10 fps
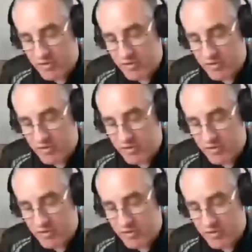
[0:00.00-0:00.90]
character
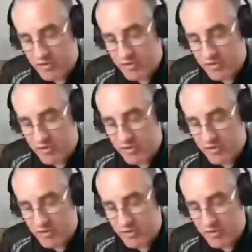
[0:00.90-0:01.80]
says, listen, can
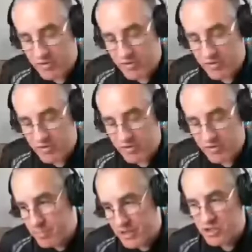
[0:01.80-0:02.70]
I tell if this
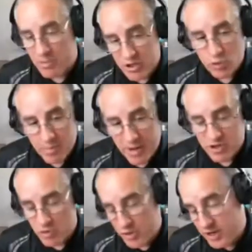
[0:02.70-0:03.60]
sword, based on my sword
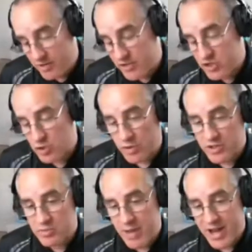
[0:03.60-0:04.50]
mastery, if this
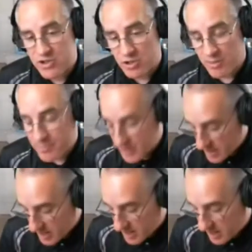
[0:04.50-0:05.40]
sword is magical?
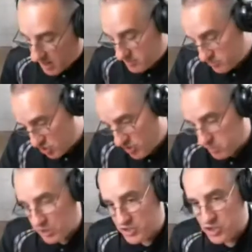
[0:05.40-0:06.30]

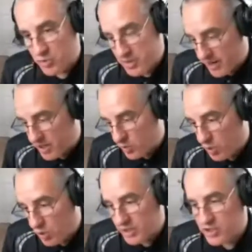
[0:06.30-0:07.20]
Sure, +3, make a
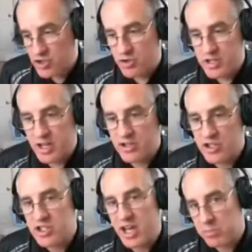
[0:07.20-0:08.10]
roll against your
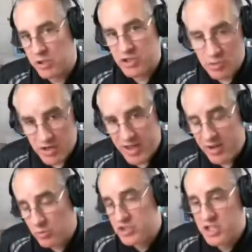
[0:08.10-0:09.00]
intelligence, add +3 to
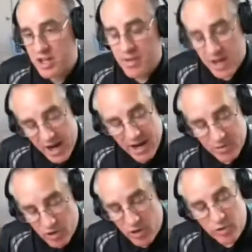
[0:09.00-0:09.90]
that. We'll see. And
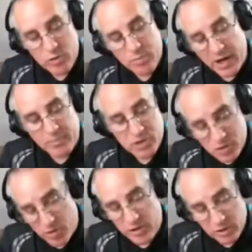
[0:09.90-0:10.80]
you pick up the
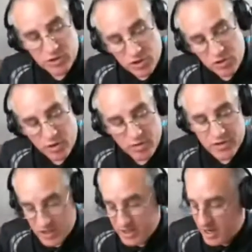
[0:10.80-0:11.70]
sword, you look the sword over, and you
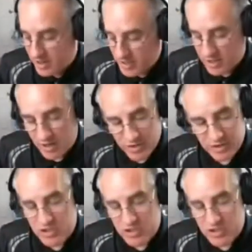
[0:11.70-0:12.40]
say, yeah, I think